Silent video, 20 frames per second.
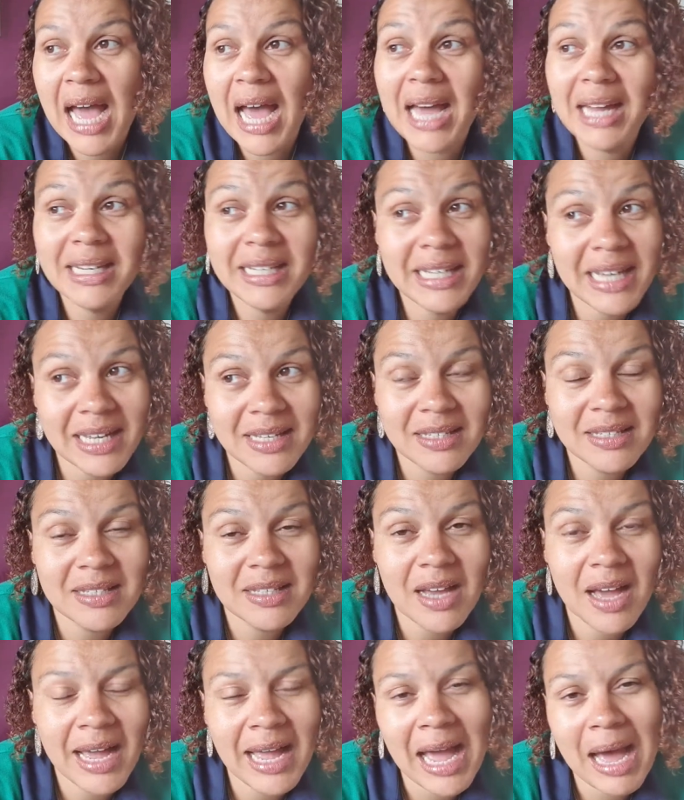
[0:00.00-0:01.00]
And yes,
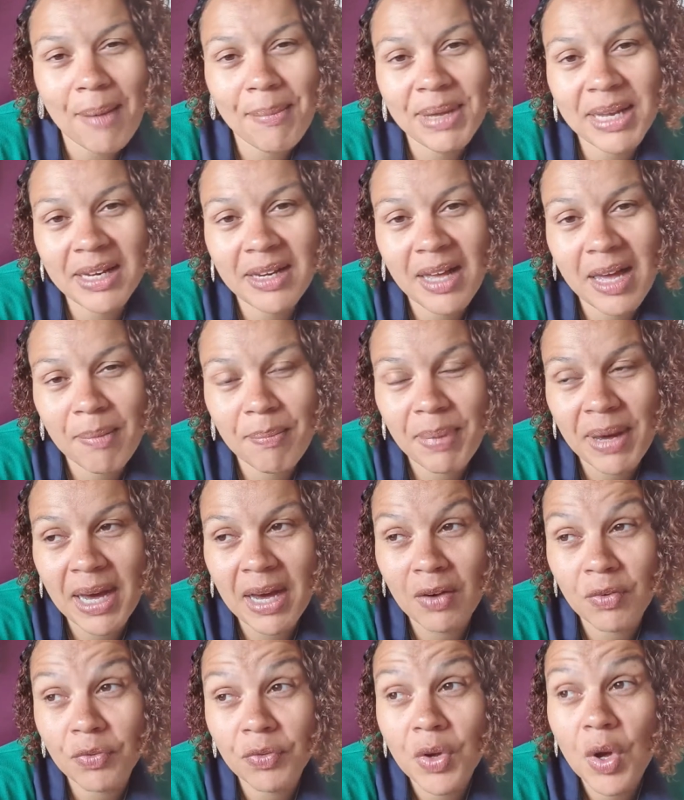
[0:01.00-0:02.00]
I am an
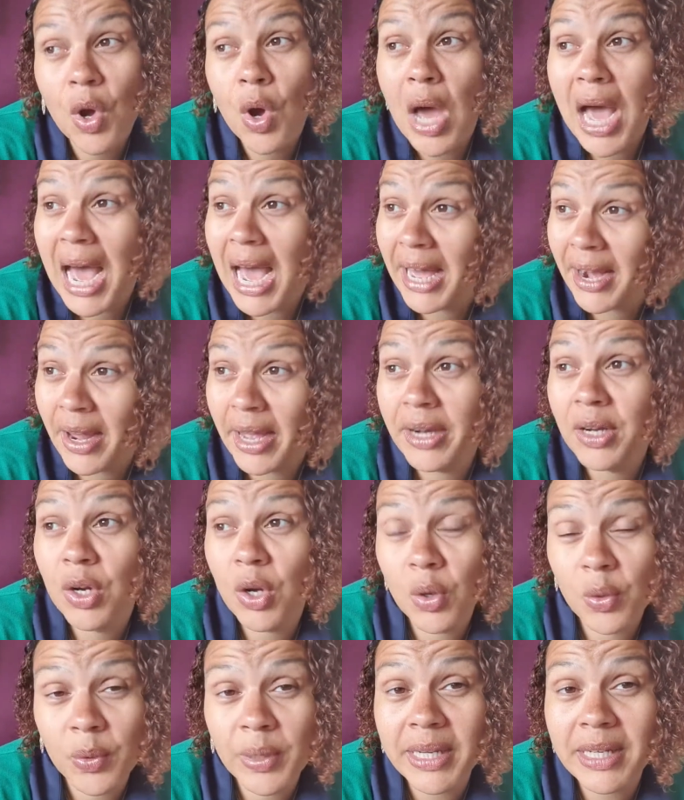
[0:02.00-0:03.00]
empath, and I
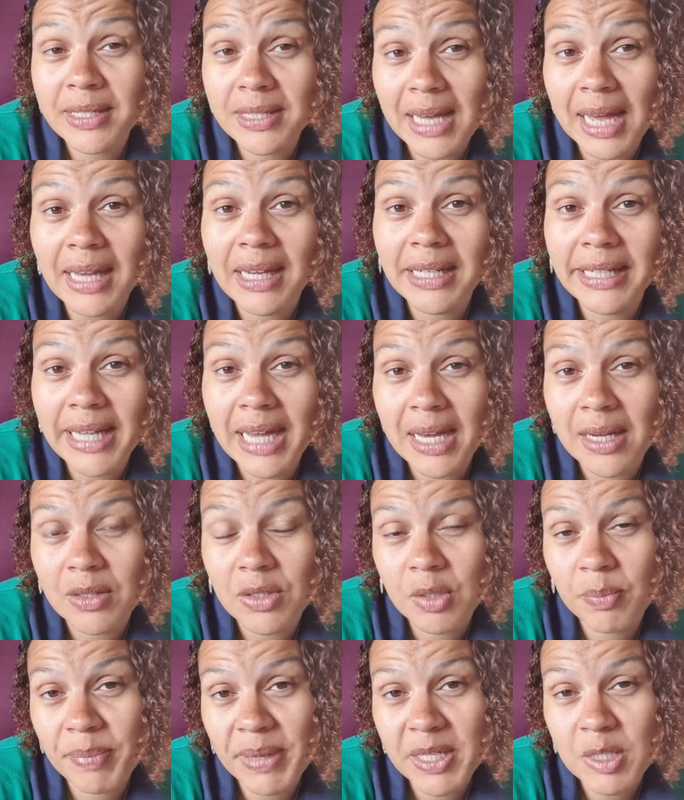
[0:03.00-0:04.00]
know exactly how
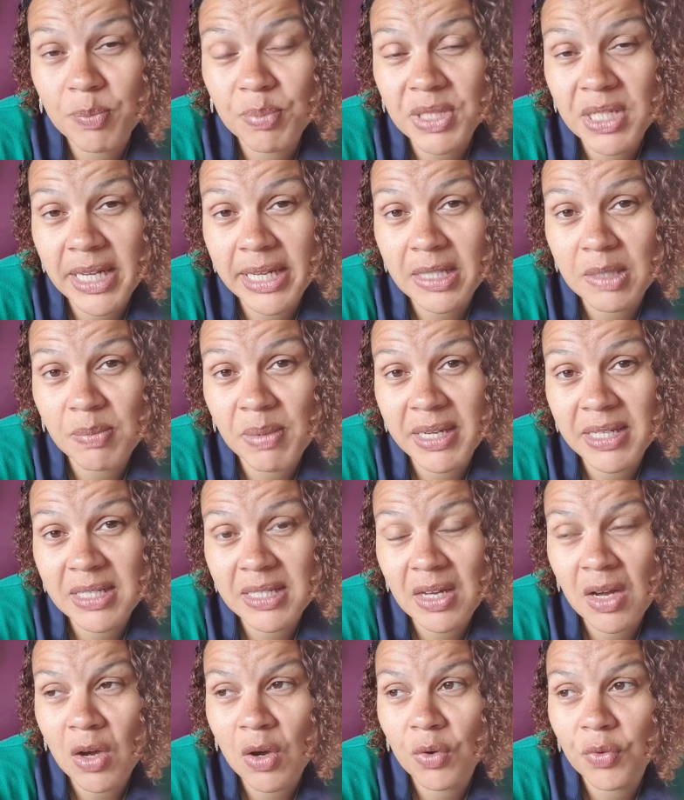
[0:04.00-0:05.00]
to best protect
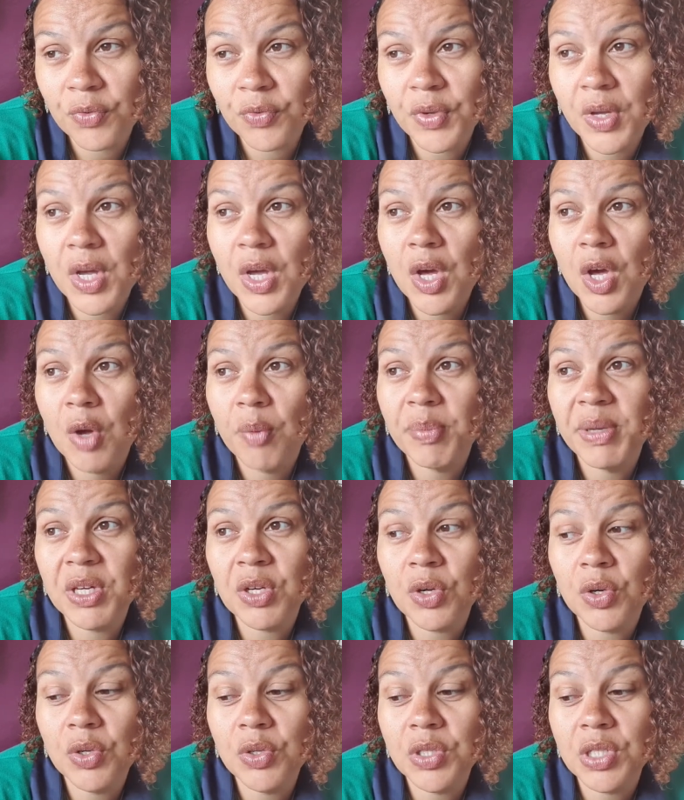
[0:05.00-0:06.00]
myself,
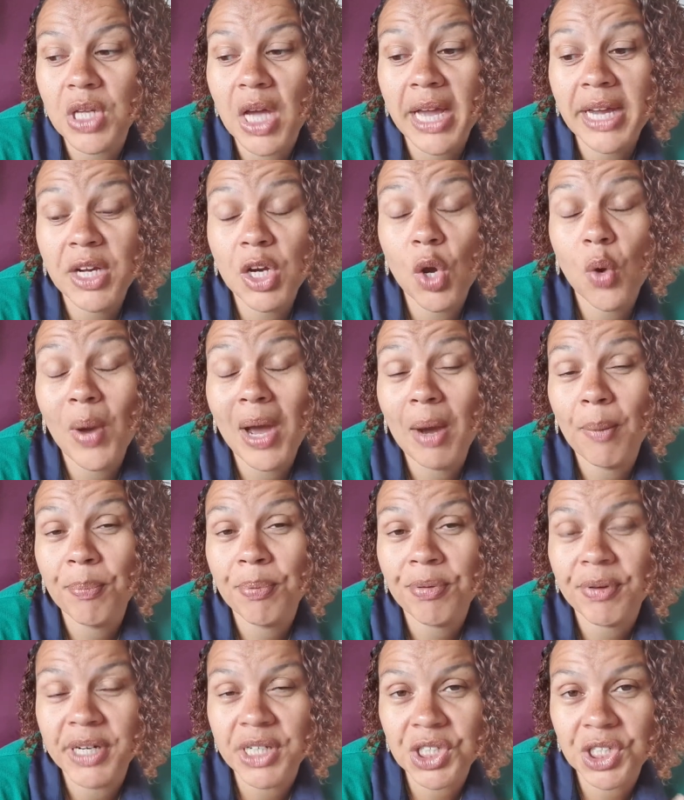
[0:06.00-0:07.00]
because I know how
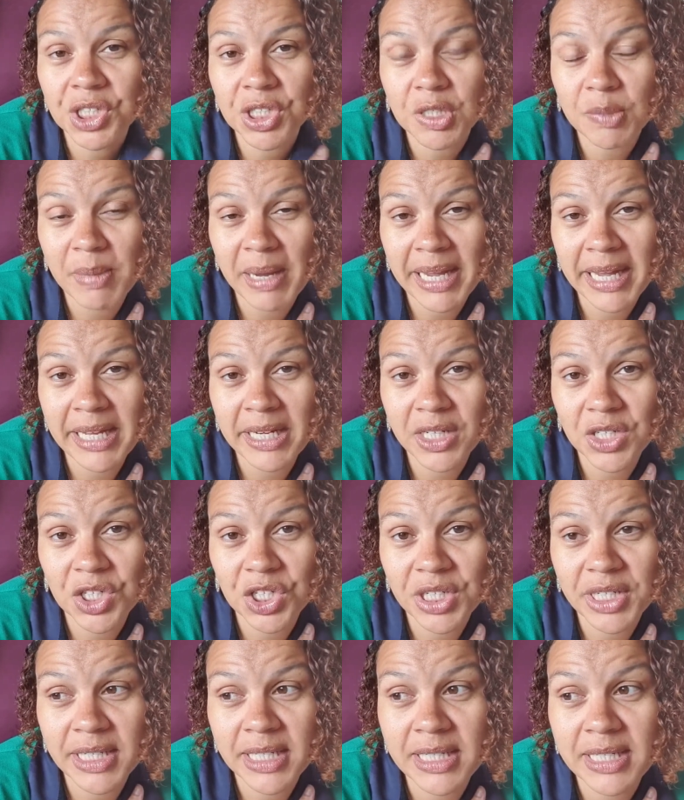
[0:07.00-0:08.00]
precious my
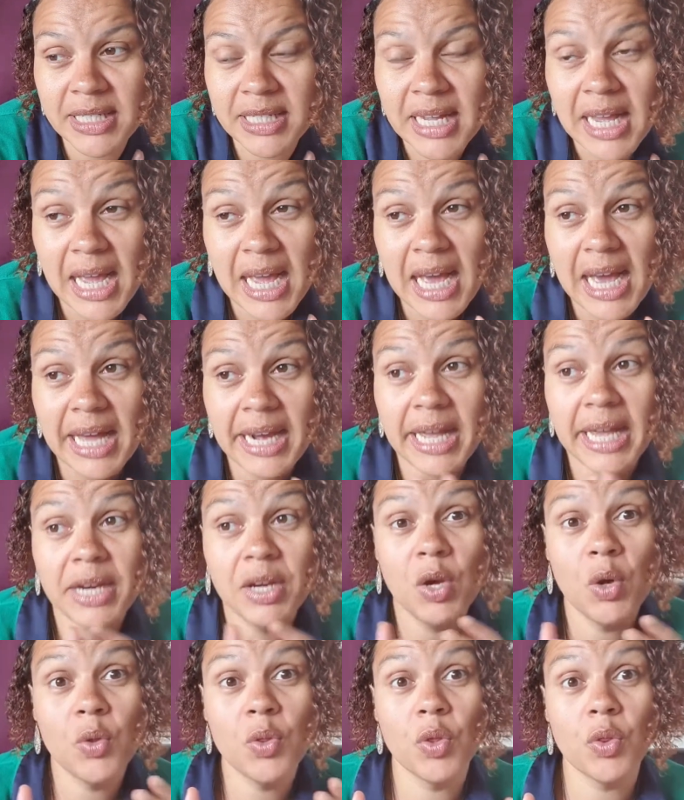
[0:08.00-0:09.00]
energy is, and I
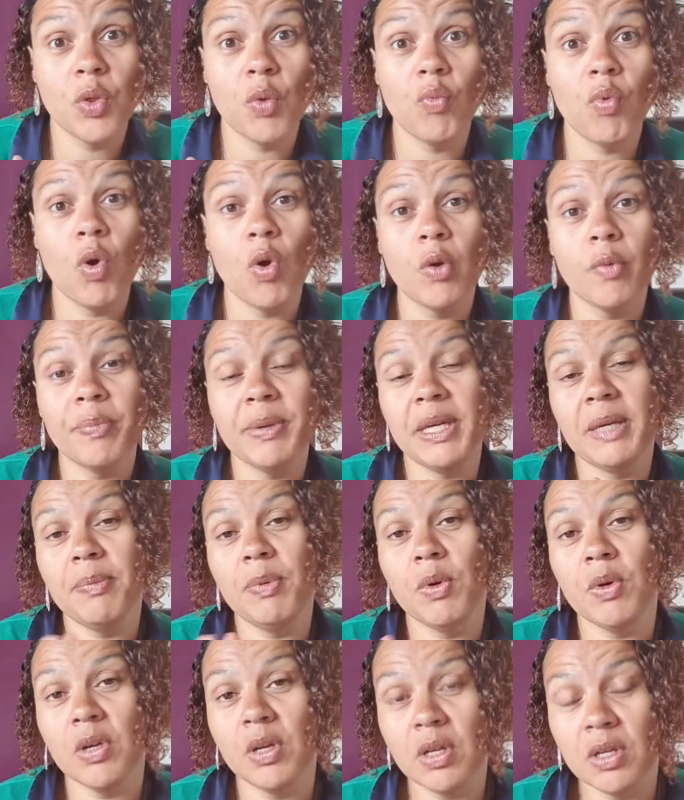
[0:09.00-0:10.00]
know that the wrong
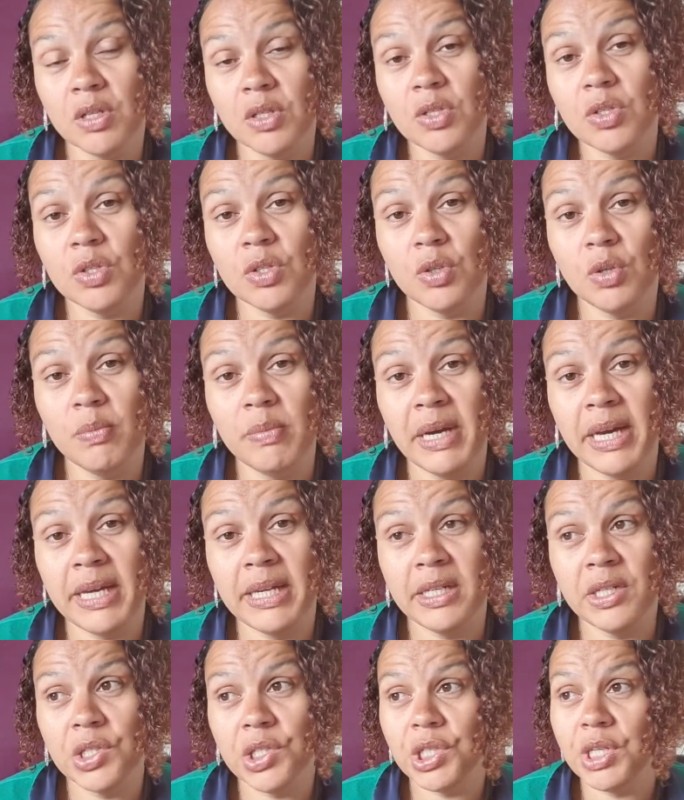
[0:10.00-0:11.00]
people can consume my
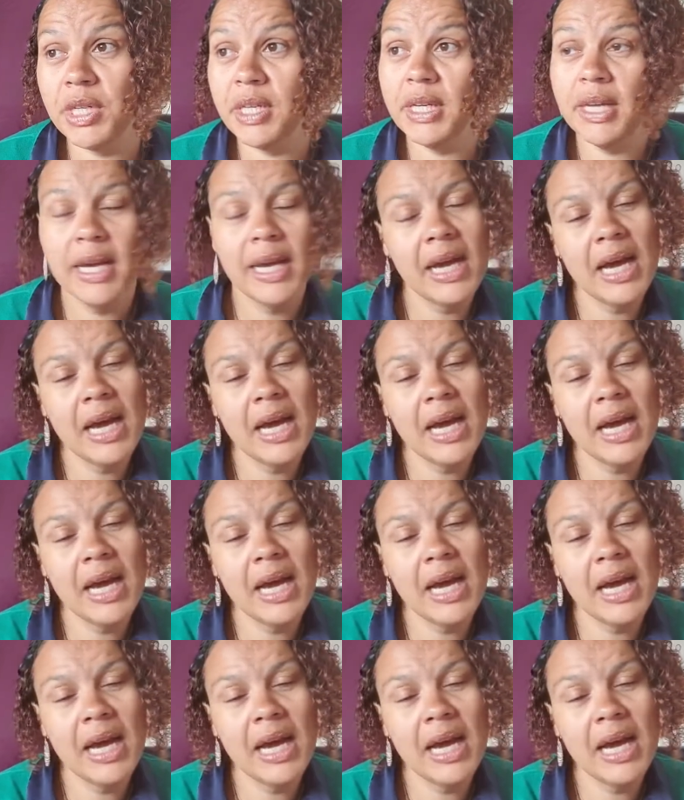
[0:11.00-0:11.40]
energy.